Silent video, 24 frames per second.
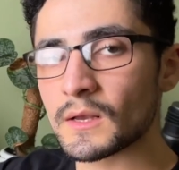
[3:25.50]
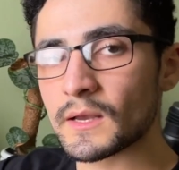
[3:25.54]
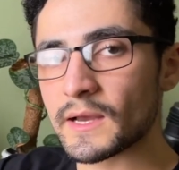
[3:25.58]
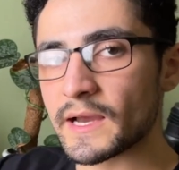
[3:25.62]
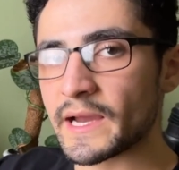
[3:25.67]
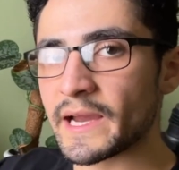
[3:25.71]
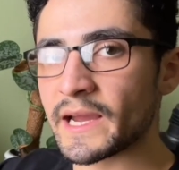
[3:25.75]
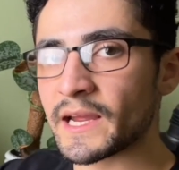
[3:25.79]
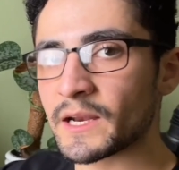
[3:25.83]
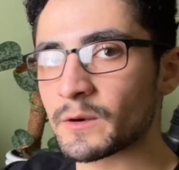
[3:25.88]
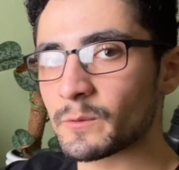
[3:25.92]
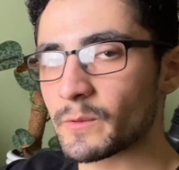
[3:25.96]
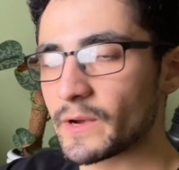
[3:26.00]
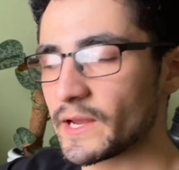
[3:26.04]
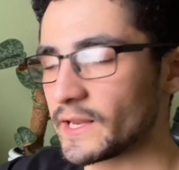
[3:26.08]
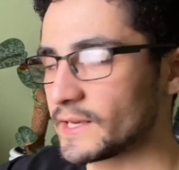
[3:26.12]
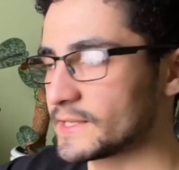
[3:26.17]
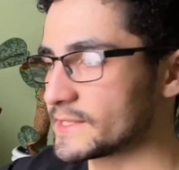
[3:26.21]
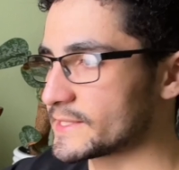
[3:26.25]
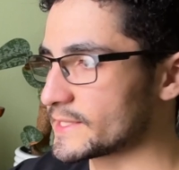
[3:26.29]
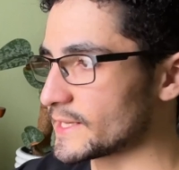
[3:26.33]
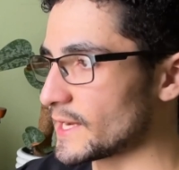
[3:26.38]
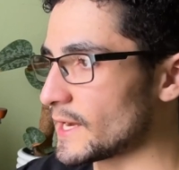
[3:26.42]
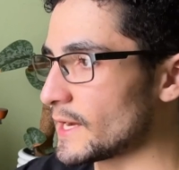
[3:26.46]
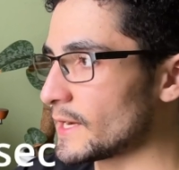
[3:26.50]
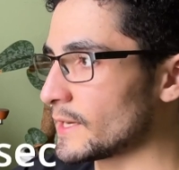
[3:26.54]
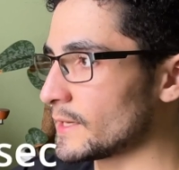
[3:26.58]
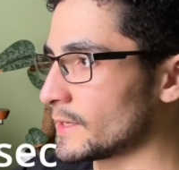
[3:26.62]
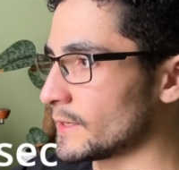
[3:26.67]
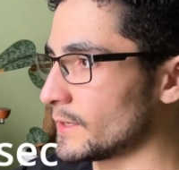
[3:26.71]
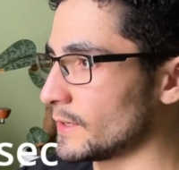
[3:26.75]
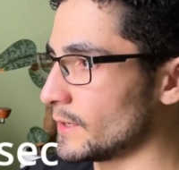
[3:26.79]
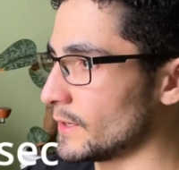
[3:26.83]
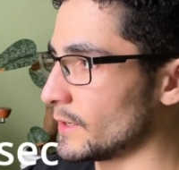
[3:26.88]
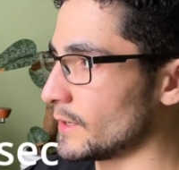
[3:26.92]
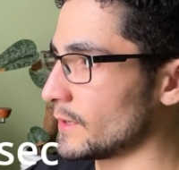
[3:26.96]
And we're
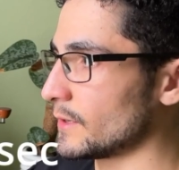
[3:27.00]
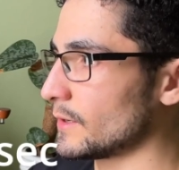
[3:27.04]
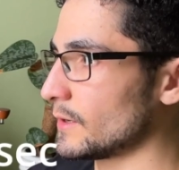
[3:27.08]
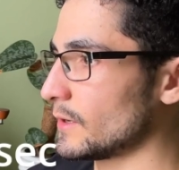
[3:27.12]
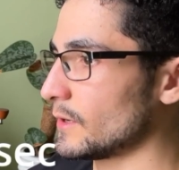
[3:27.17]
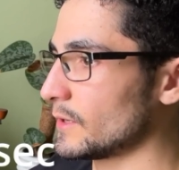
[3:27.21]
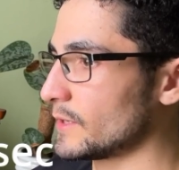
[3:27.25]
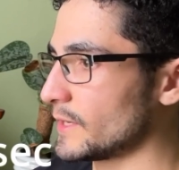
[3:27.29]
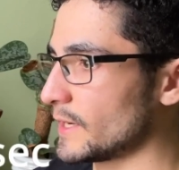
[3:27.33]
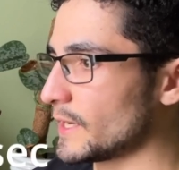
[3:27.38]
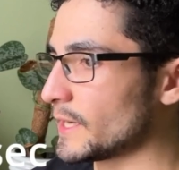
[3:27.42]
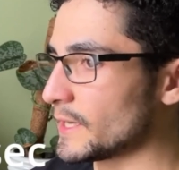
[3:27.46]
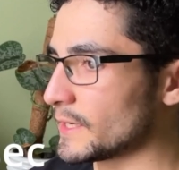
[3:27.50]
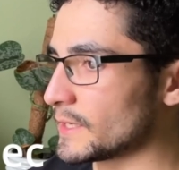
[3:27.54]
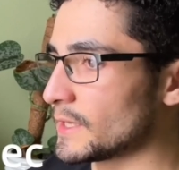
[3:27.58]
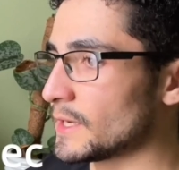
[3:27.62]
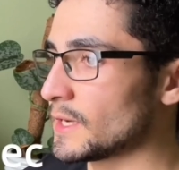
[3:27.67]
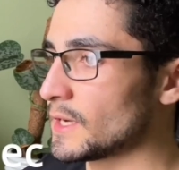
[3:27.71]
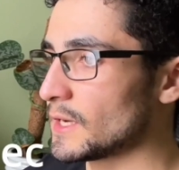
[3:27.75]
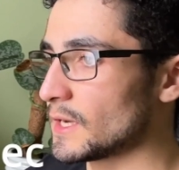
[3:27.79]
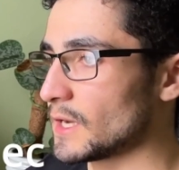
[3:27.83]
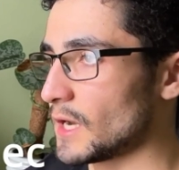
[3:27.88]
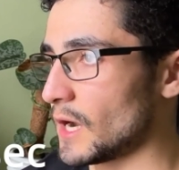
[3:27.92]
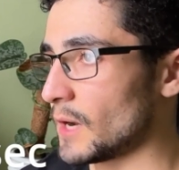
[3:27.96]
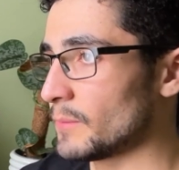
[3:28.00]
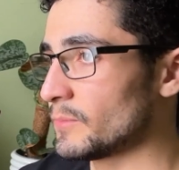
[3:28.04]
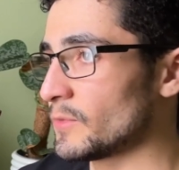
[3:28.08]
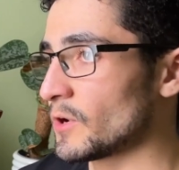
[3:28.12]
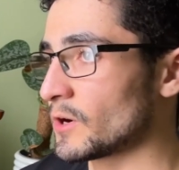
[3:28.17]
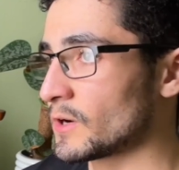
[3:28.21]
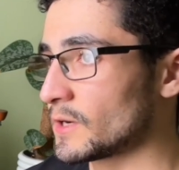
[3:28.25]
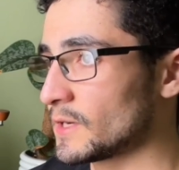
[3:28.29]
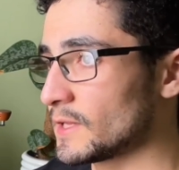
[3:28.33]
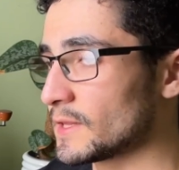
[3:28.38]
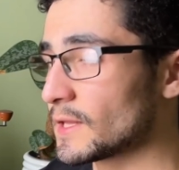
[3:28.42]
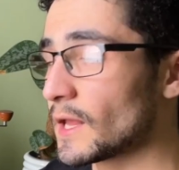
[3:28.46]
done. Okay, I'm
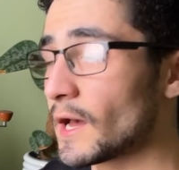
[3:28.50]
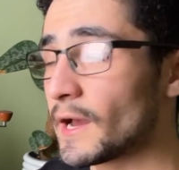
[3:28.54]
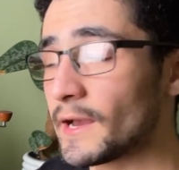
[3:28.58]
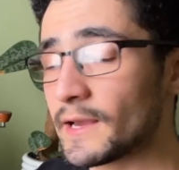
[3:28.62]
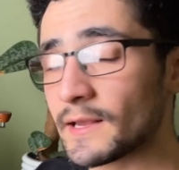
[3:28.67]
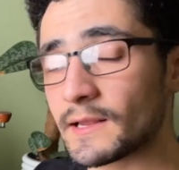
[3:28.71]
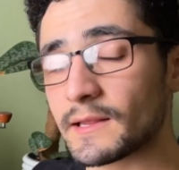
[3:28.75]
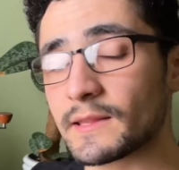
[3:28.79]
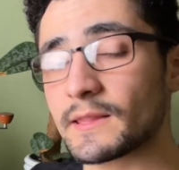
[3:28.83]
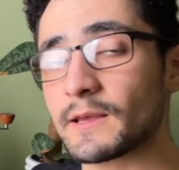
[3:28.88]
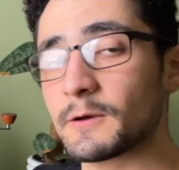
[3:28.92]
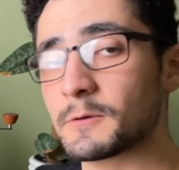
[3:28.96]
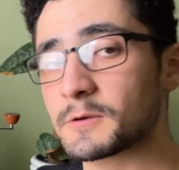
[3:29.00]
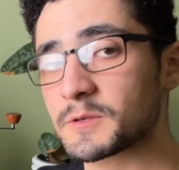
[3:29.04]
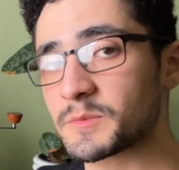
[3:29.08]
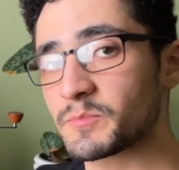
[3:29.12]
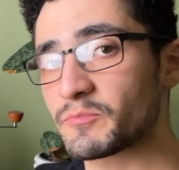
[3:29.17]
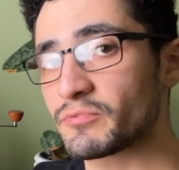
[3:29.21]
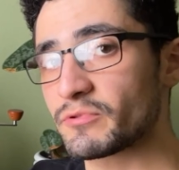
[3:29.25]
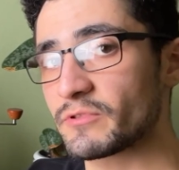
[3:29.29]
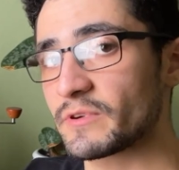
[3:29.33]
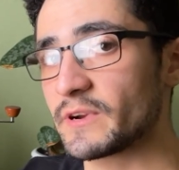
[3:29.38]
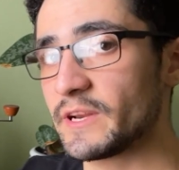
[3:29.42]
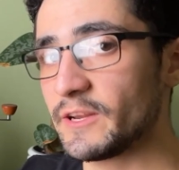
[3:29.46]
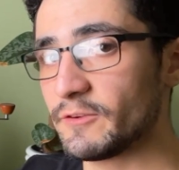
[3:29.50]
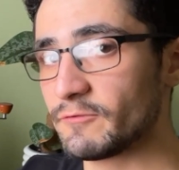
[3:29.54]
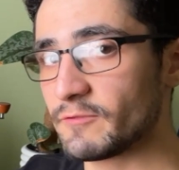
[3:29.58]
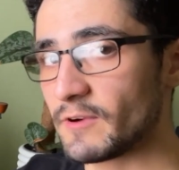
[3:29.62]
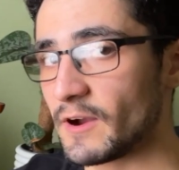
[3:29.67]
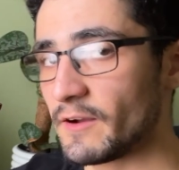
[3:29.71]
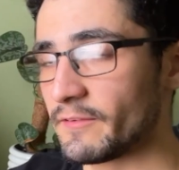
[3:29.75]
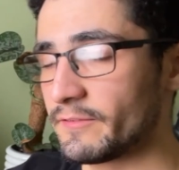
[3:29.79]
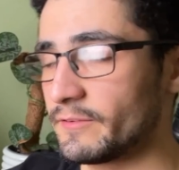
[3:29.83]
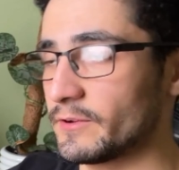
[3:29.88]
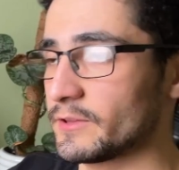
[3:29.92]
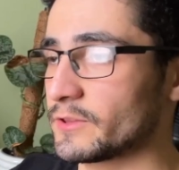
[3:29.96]
not gonna lie, that was pretty
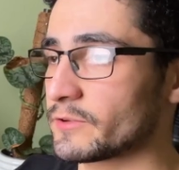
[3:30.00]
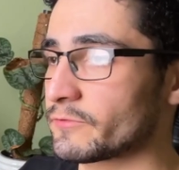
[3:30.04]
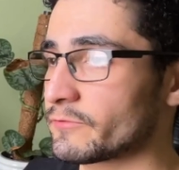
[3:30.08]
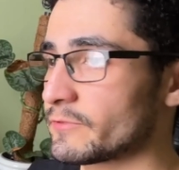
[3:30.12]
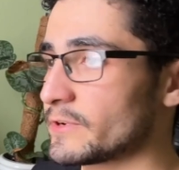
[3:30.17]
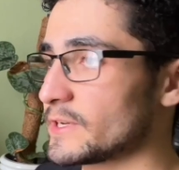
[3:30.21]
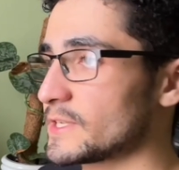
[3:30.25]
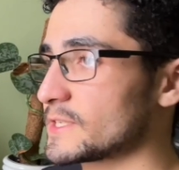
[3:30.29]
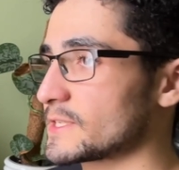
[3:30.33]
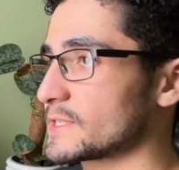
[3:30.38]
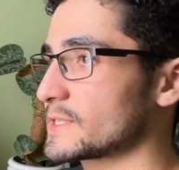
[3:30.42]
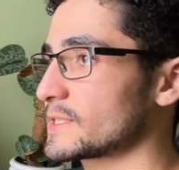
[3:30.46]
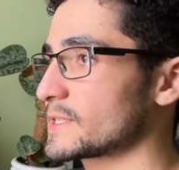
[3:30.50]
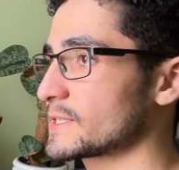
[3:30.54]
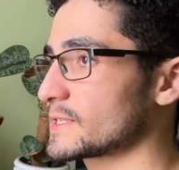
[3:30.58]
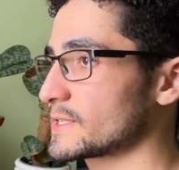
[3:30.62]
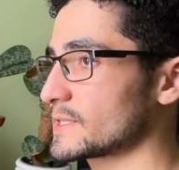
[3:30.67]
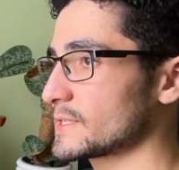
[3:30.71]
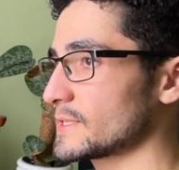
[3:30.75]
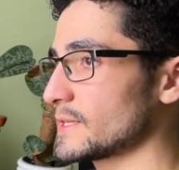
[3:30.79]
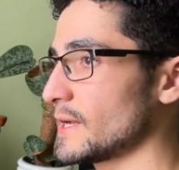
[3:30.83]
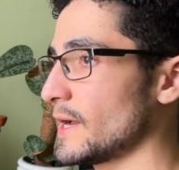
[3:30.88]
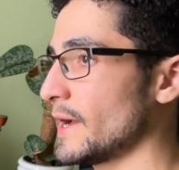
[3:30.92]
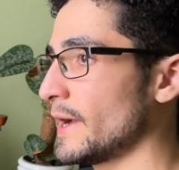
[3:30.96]
rough on the wrists.